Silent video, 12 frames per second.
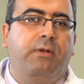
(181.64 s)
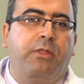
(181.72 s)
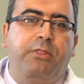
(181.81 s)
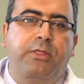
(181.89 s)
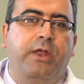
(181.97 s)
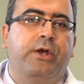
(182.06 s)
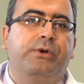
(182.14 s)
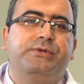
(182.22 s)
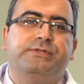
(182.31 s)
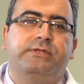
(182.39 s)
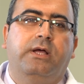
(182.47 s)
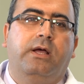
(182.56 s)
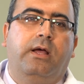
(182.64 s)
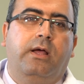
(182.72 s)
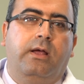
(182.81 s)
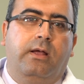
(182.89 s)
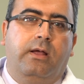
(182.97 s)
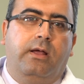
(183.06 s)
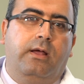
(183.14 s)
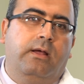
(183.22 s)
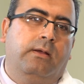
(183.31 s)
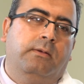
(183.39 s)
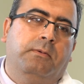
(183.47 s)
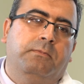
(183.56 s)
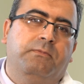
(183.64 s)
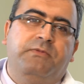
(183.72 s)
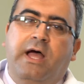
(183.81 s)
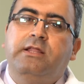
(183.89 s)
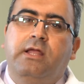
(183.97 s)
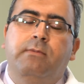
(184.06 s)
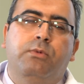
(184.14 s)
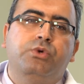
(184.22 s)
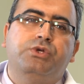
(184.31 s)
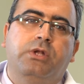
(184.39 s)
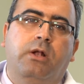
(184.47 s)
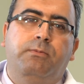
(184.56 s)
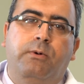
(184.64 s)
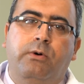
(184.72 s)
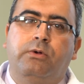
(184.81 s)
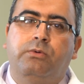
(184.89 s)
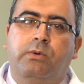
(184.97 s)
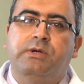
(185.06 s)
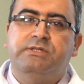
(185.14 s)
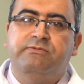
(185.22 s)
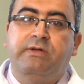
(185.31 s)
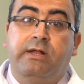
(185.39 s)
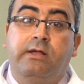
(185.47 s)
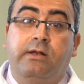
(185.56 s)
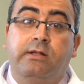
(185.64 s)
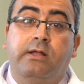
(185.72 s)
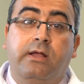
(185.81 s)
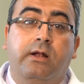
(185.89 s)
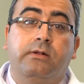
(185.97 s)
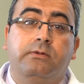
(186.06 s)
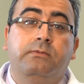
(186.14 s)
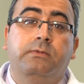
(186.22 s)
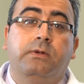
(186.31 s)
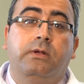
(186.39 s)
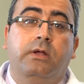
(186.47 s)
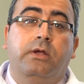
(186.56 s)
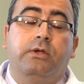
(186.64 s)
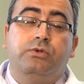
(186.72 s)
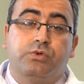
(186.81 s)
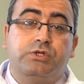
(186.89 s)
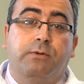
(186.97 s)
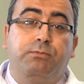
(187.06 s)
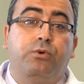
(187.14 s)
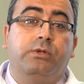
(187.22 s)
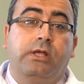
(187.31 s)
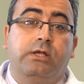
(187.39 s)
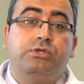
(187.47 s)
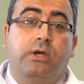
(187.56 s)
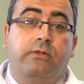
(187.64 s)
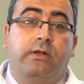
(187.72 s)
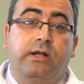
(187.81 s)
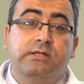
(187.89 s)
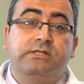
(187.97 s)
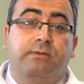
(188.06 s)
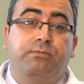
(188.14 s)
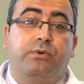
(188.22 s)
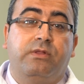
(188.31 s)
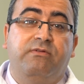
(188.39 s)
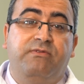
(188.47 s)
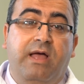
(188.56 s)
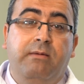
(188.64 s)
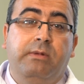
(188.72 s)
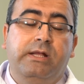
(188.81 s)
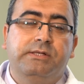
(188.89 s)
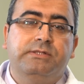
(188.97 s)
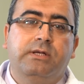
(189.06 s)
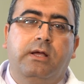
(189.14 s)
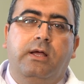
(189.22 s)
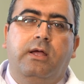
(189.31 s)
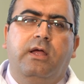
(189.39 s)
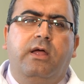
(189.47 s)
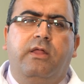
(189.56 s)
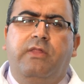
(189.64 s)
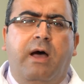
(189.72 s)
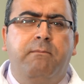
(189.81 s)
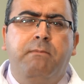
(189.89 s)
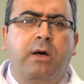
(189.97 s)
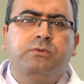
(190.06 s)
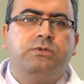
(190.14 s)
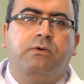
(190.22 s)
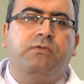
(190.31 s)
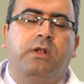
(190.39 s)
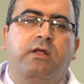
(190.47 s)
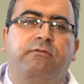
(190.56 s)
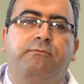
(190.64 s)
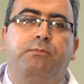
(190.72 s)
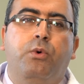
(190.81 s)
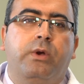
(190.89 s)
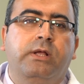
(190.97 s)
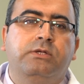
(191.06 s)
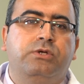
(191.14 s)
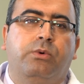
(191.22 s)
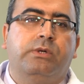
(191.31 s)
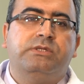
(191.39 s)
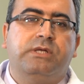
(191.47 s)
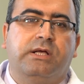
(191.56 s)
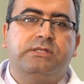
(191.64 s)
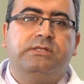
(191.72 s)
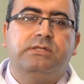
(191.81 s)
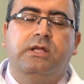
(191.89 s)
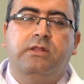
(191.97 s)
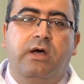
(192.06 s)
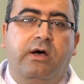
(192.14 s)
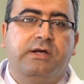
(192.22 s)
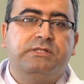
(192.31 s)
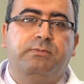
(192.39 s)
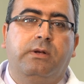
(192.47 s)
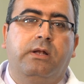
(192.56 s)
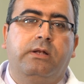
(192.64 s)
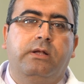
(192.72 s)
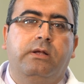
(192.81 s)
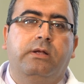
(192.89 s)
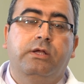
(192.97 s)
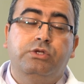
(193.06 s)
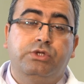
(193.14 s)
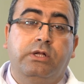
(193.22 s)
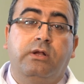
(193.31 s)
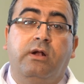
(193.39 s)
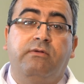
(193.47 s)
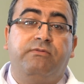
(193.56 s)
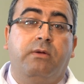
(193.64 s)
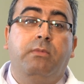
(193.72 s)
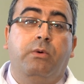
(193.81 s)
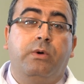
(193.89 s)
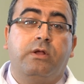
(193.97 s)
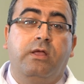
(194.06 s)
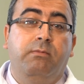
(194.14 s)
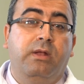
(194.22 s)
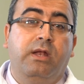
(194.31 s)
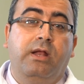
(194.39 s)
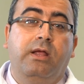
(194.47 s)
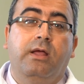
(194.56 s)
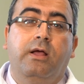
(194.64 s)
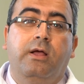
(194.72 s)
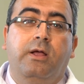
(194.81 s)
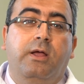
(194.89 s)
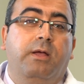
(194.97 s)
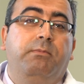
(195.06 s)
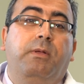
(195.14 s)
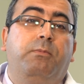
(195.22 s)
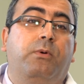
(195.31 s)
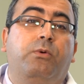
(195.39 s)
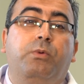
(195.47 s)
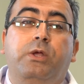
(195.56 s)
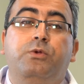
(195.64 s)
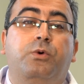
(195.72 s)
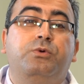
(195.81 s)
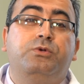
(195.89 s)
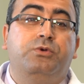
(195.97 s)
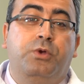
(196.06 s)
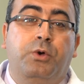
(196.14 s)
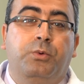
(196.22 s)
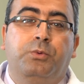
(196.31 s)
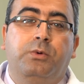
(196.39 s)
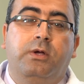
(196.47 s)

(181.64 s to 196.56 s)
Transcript: blood thinners, uh, that emotional part was very critical to support each other and support the families. The amount of the love pouring towards us in the hospital in general from our community, people we don't know.